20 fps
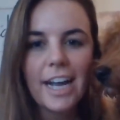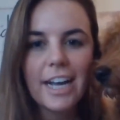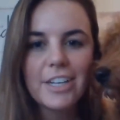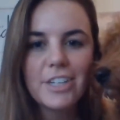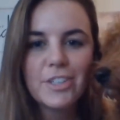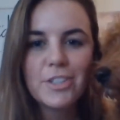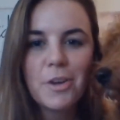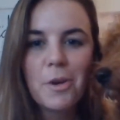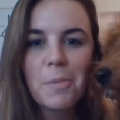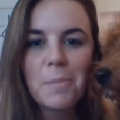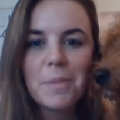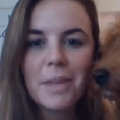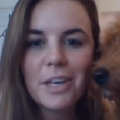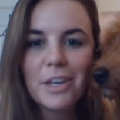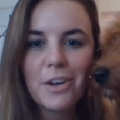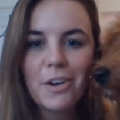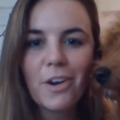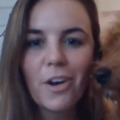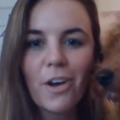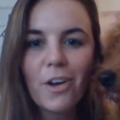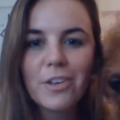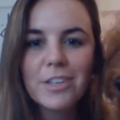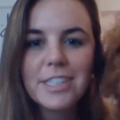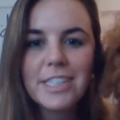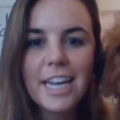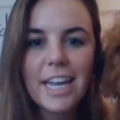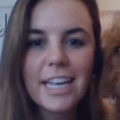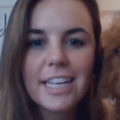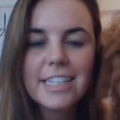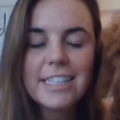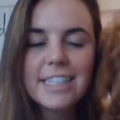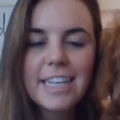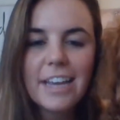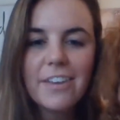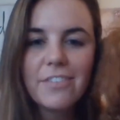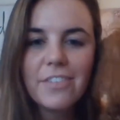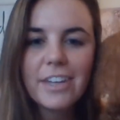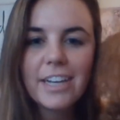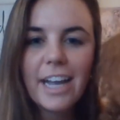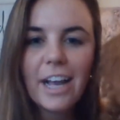I just hope that you're all staying
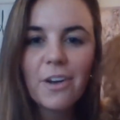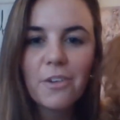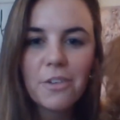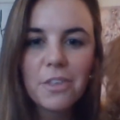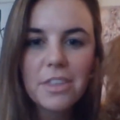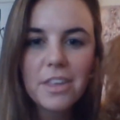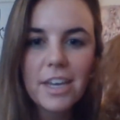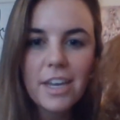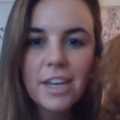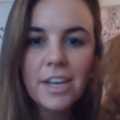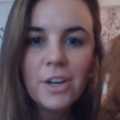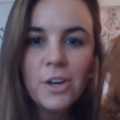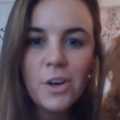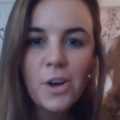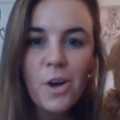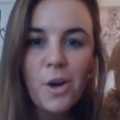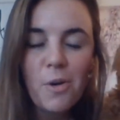safe and healthy,